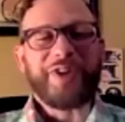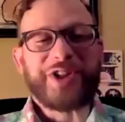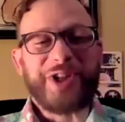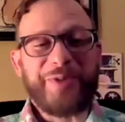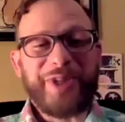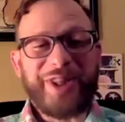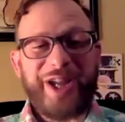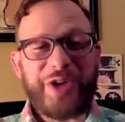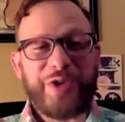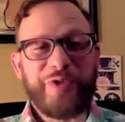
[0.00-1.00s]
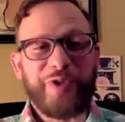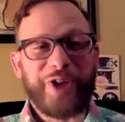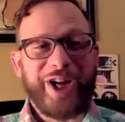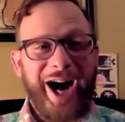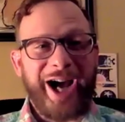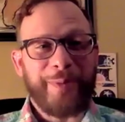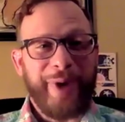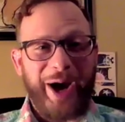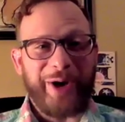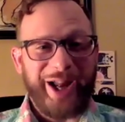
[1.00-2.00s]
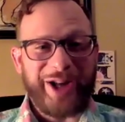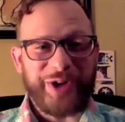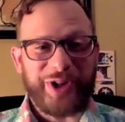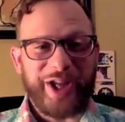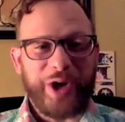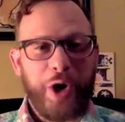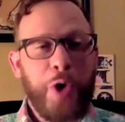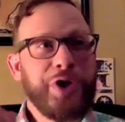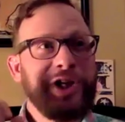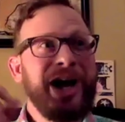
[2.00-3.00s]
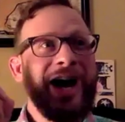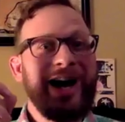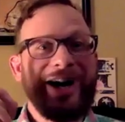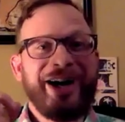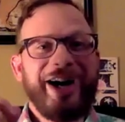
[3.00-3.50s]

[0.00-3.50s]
something that you forgot about and you're like, oh yeah,